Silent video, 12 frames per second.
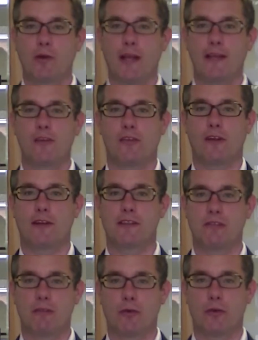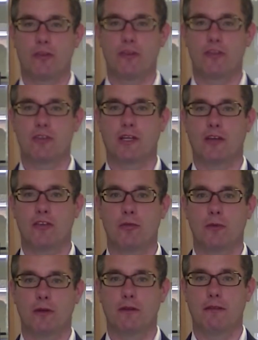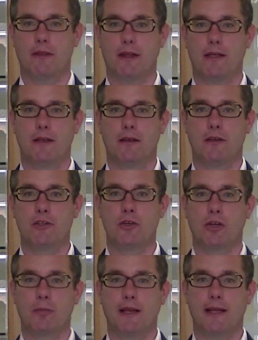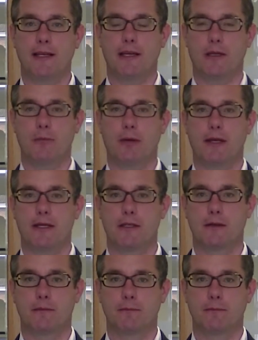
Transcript: you're late sending your invoice into your customer, then you're going to be late getting paid.